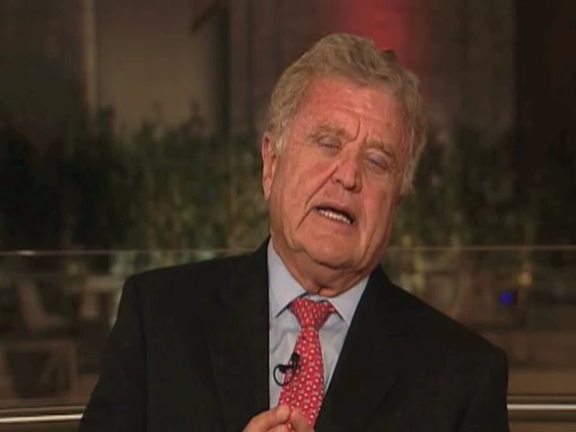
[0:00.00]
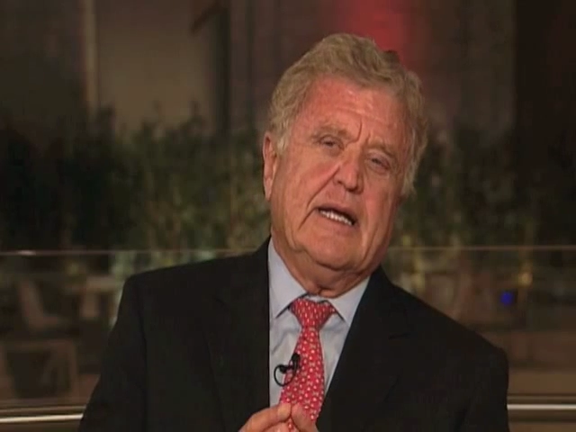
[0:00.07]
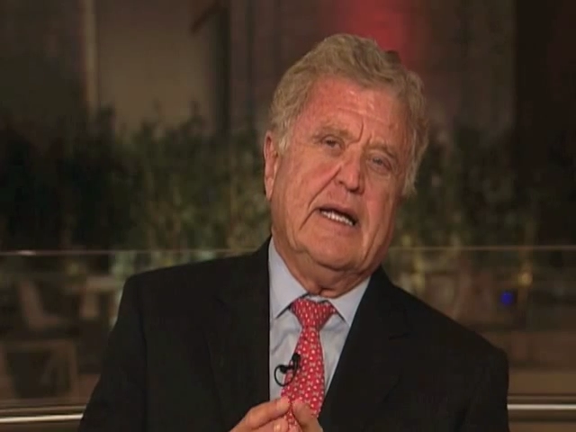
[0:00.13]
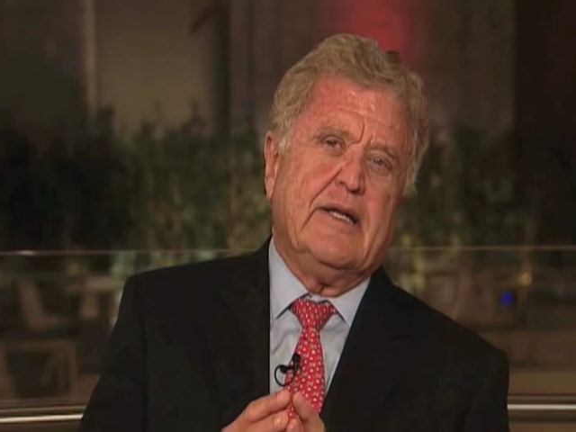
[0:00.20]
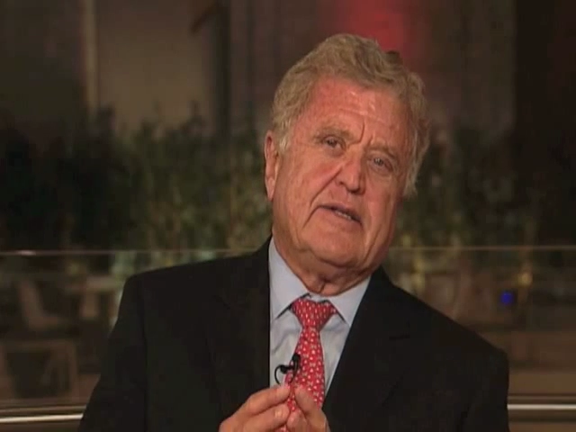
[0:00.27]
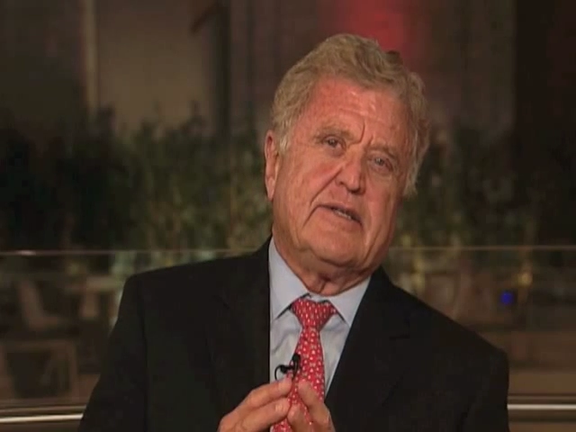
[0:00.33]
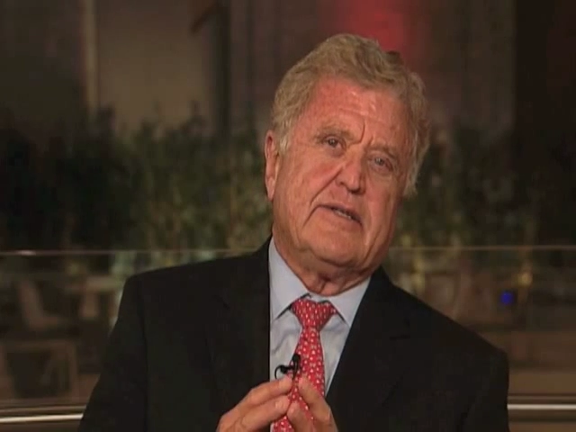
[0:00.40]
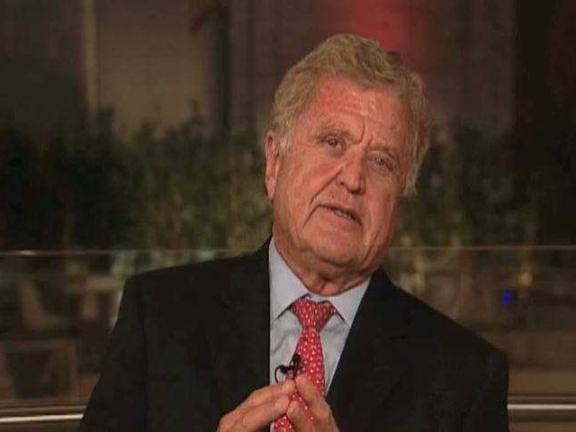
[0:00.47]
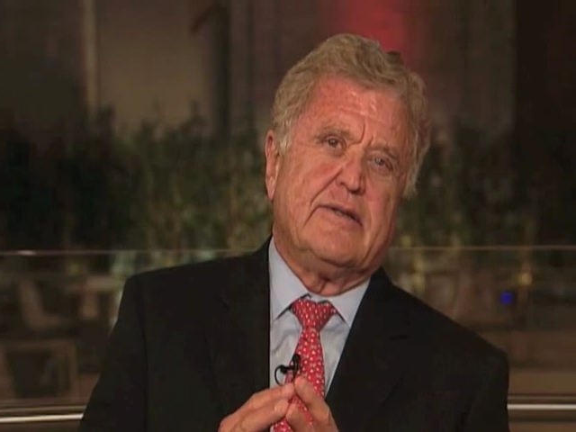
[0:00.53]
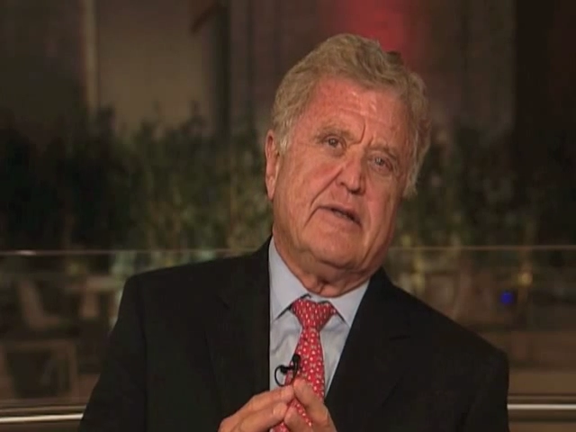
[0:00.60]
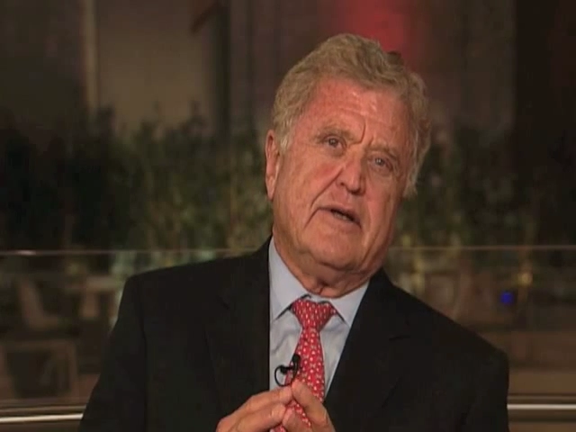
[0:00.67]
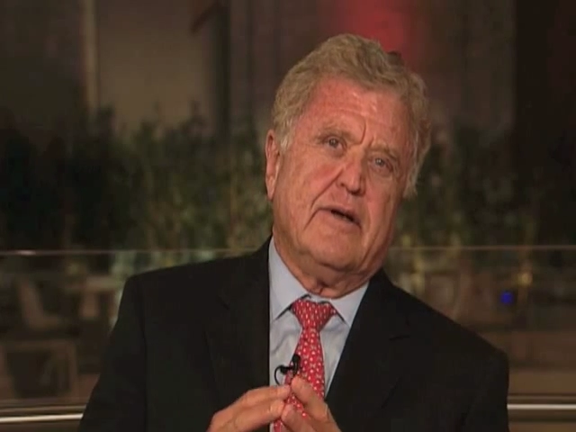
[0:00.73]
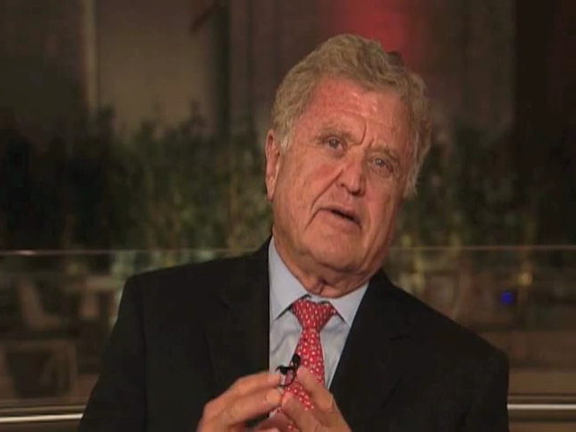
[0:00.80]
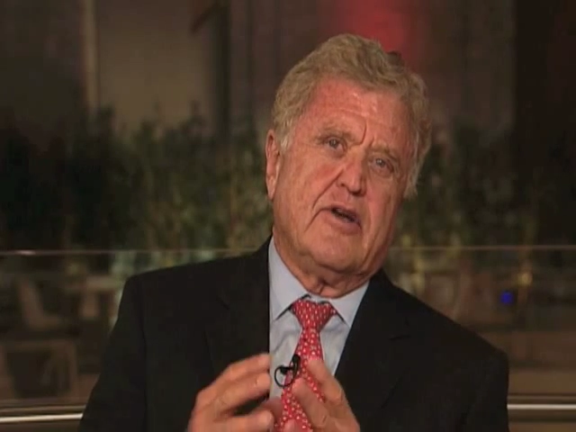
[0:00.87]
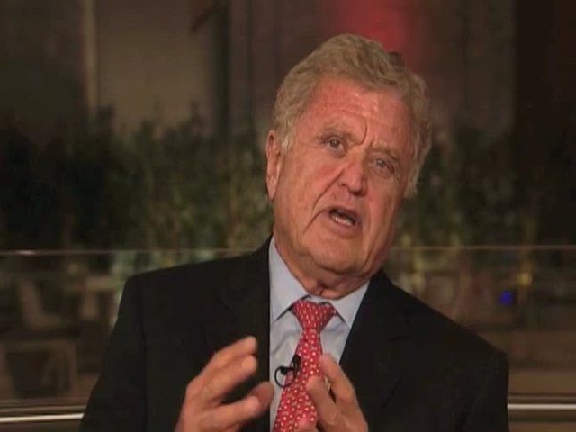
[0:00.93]
It's
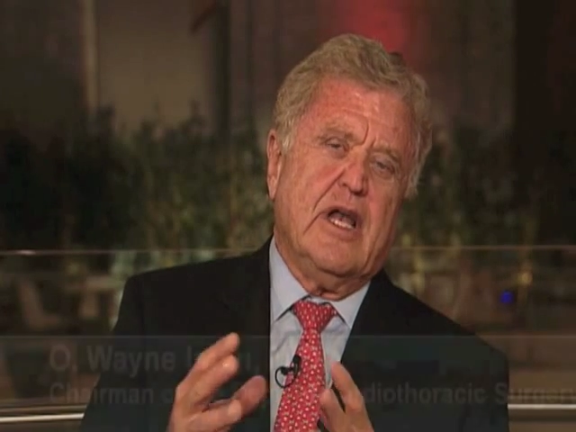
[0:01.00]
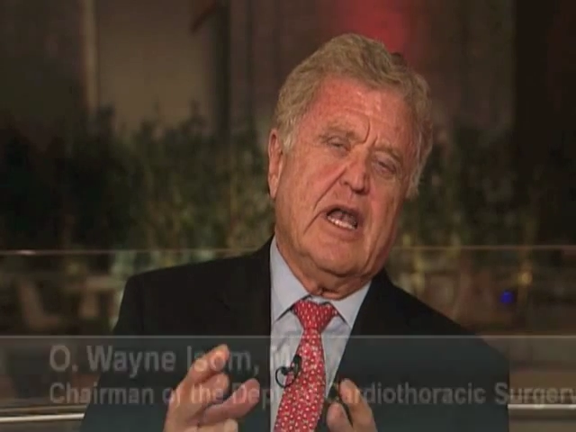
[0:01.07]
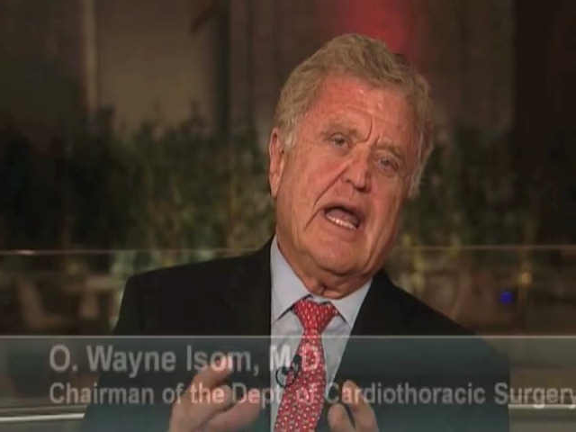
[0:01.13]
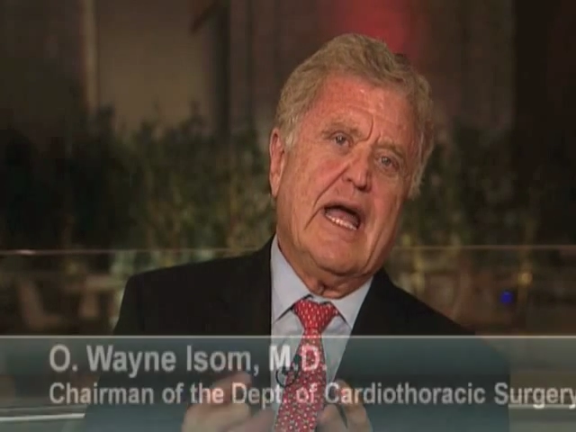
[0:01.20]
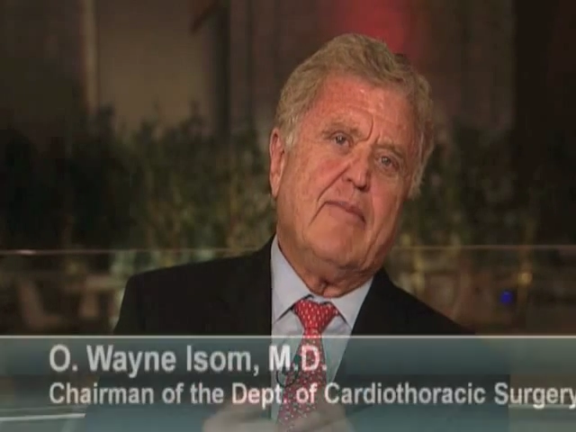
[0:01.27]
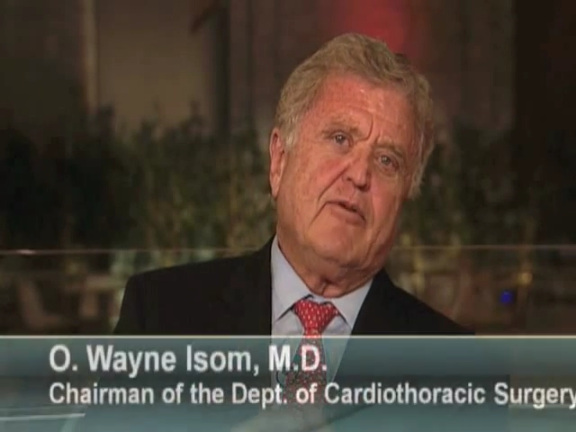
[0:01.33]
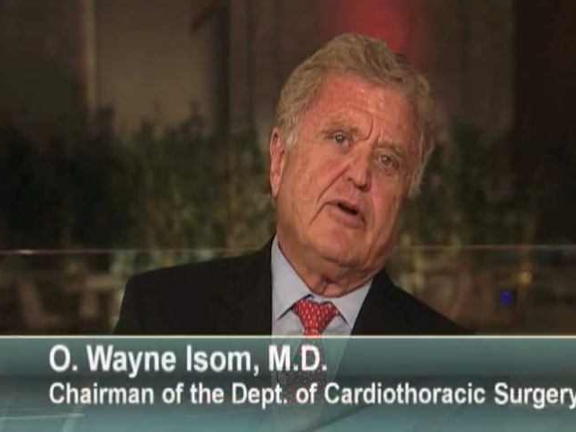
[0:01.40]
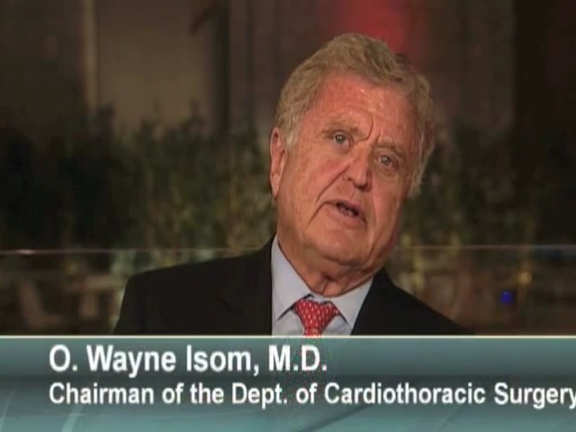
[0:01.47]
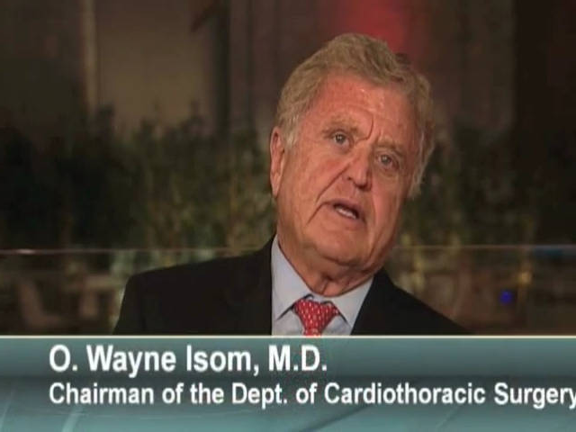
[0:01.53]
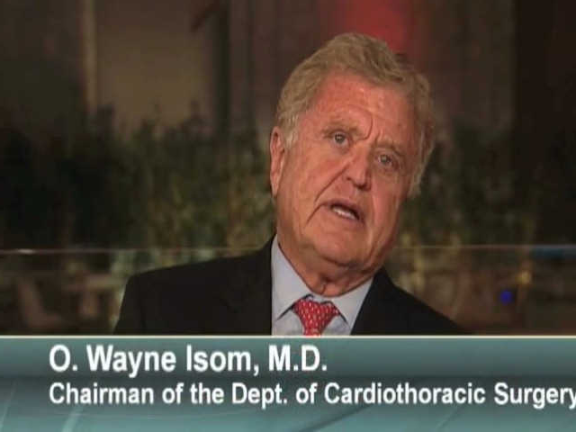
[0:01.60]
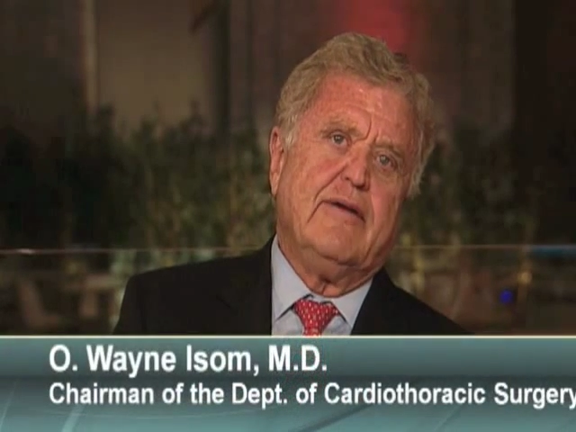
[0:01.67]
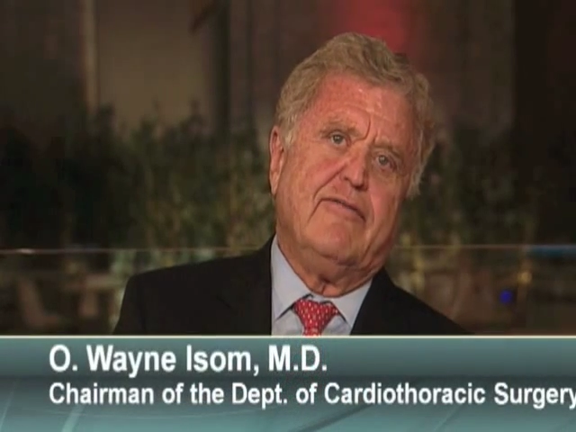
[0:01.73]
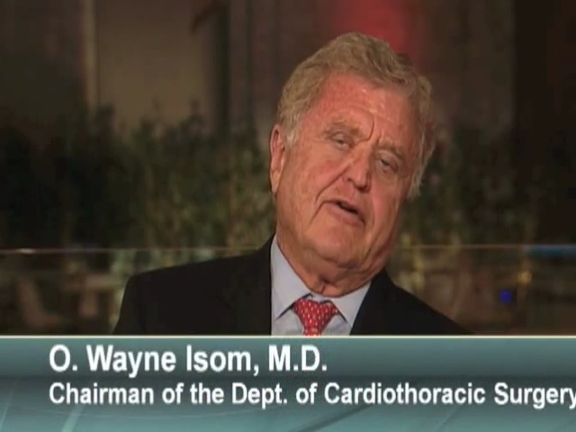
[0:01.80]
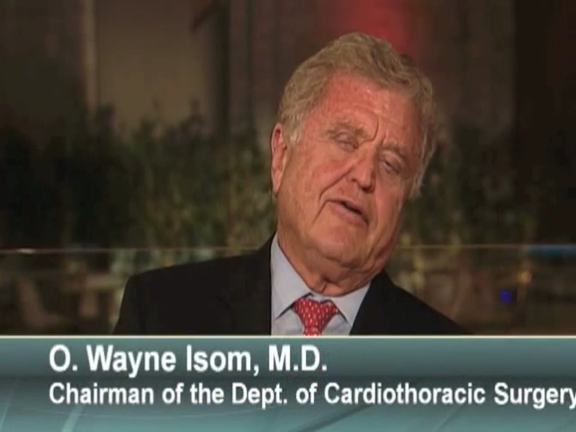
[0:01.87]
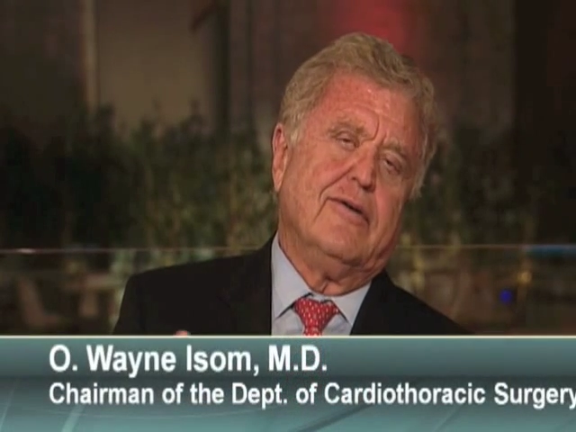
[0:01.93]
the
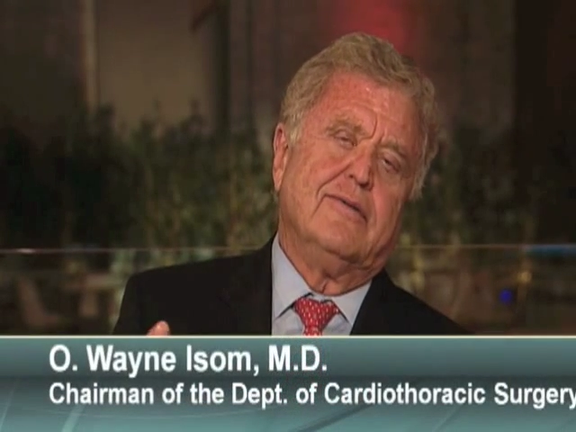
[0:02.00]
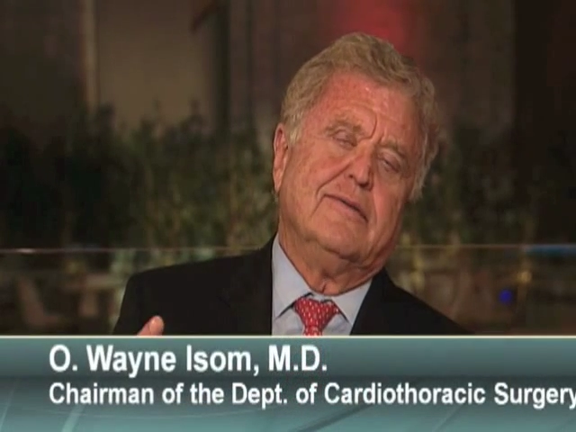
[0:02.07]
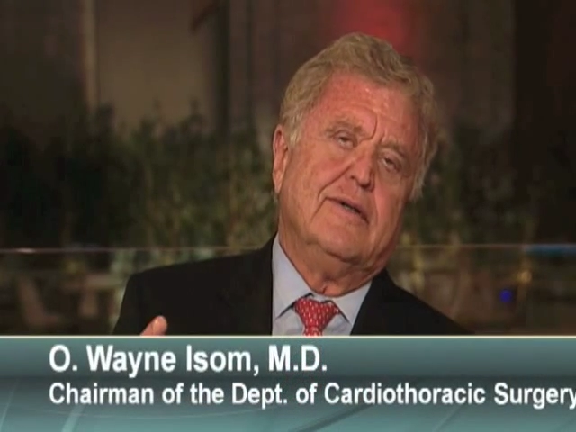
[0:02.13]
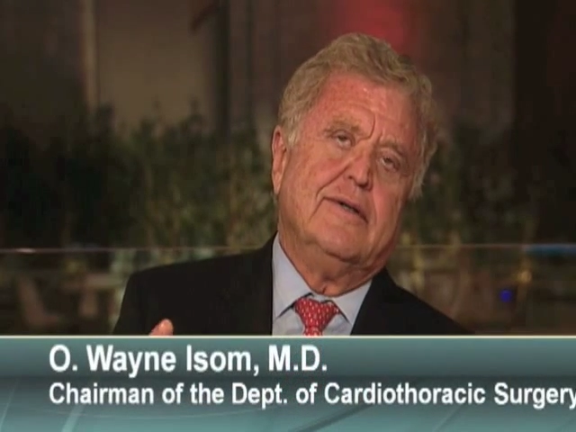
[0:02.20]
collaborative, or